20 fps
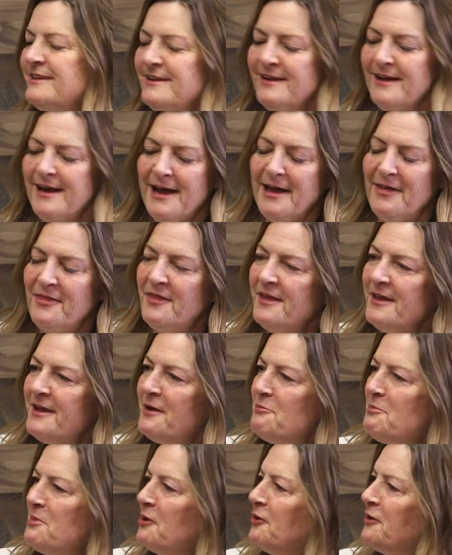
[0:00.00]
I had the
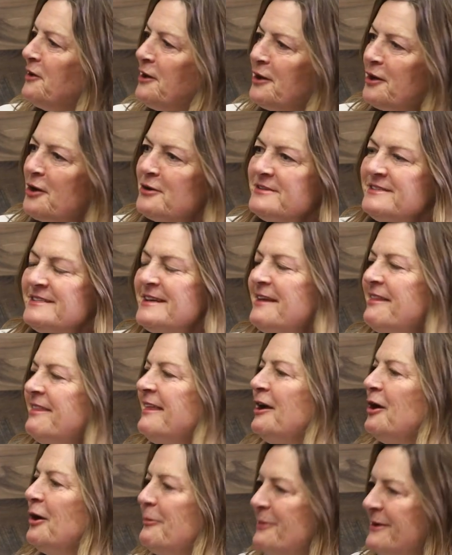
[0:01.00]
ability to go see a
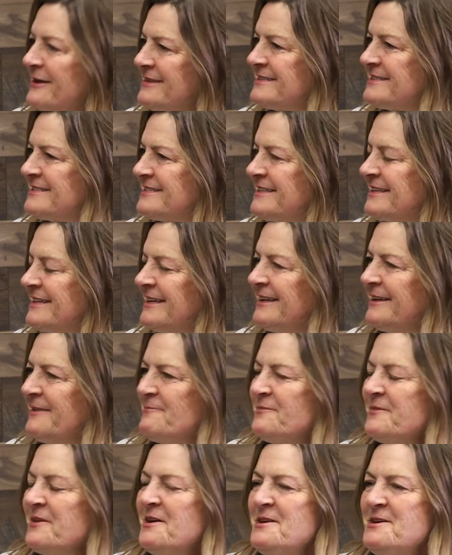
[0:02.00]
therapist.
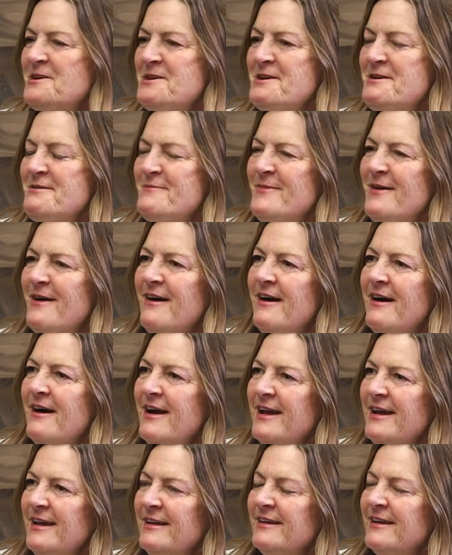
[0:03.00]

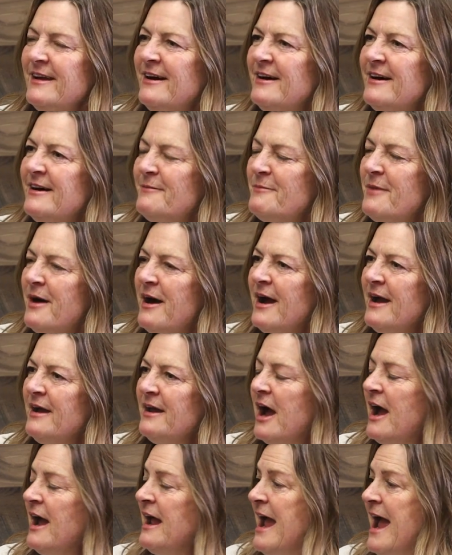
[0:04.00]
I
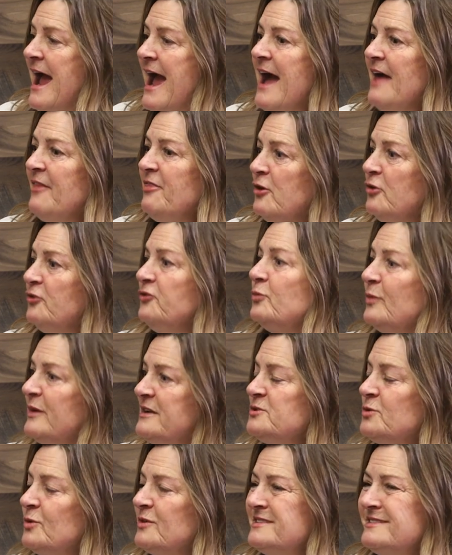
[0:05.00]
had those
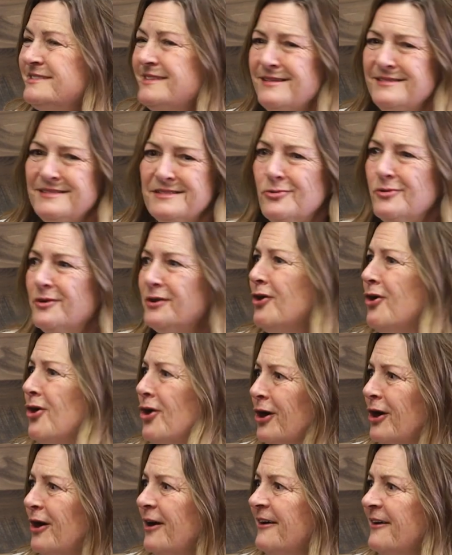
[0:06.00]
resources. I still had a
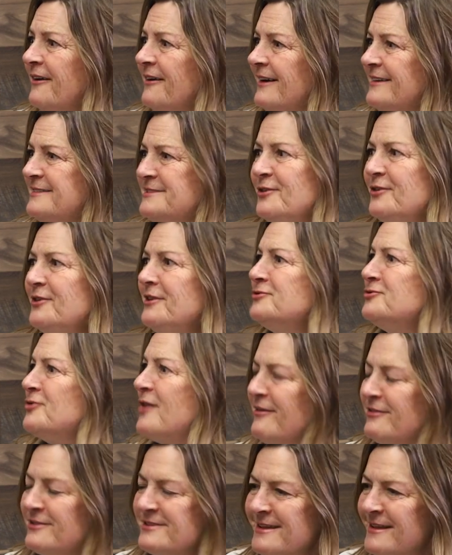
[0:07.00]
car. I still had a
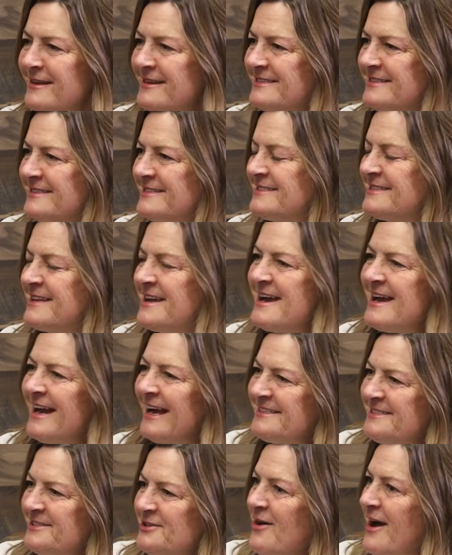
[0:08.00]
driver's license. I
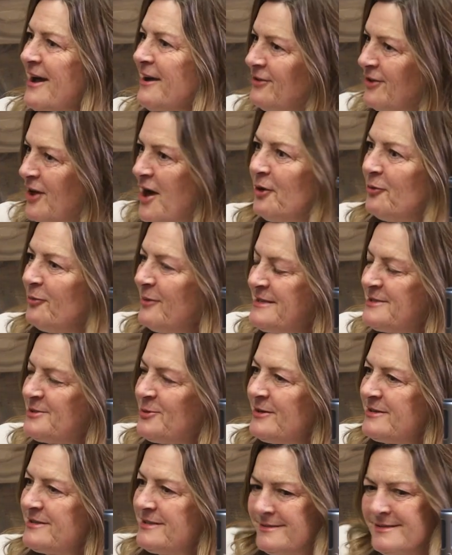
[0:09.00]
still had a lot of
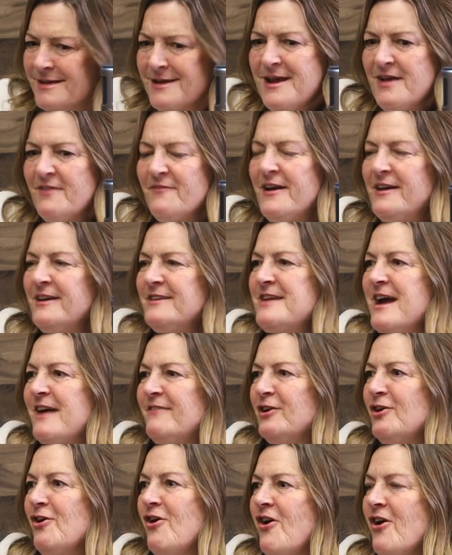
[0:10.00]
resources. If I didn't have
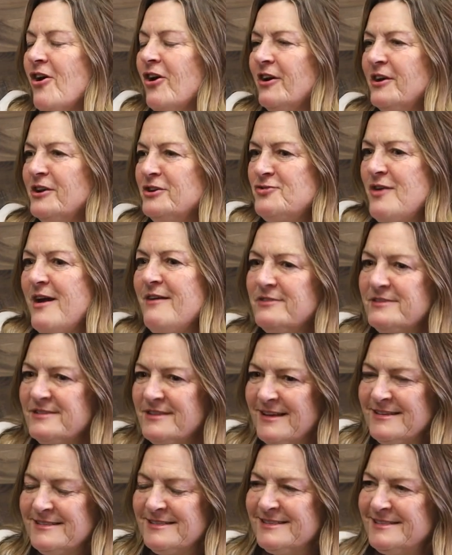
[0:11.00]
a car and a driver's
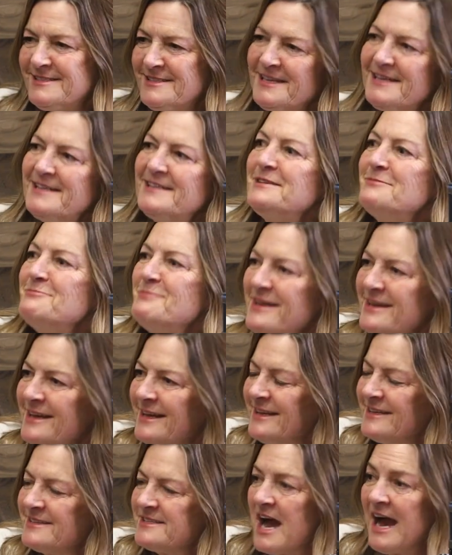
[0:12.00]
license to get to
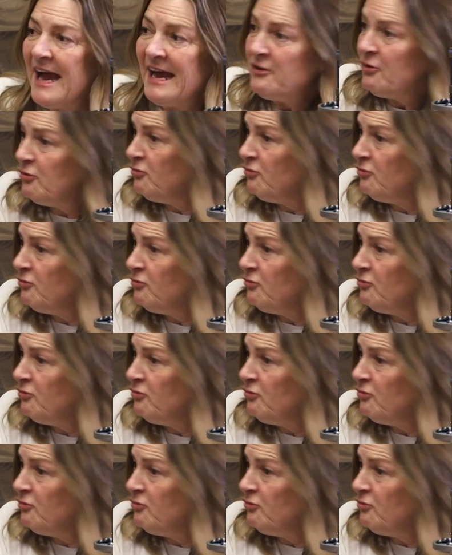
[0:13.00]
meetings, I don't